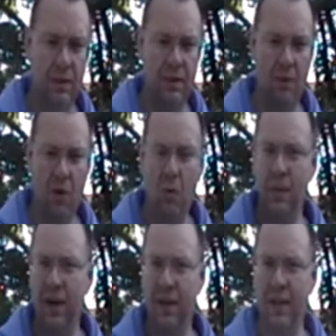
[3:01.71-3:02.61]
I'm
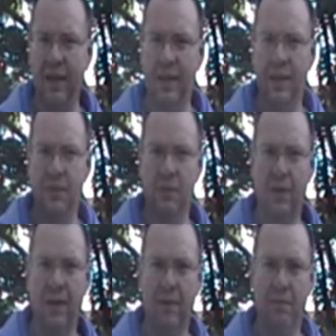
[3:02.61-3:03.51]
hoping I like it, because
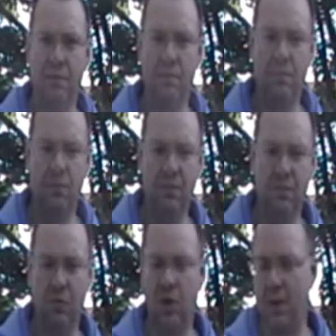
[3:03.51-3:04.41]

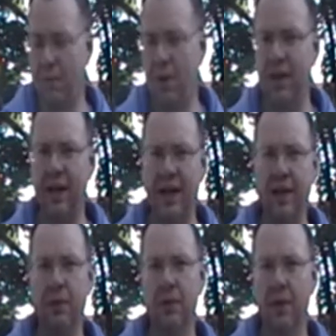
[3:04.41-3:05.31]
when I bought it, I
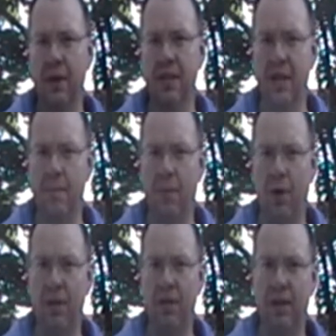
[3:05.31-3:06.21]
didn't realize I
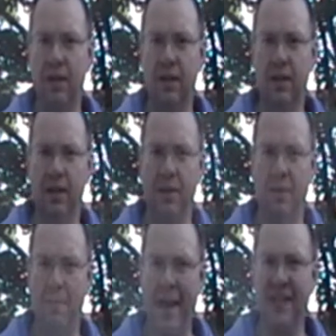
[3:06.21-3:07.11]
bought
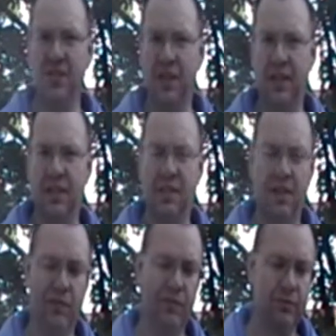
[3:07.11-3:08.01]
the Match Light
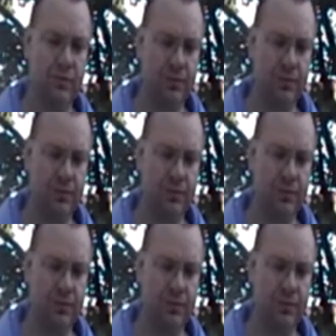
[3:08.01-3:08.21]
stuff.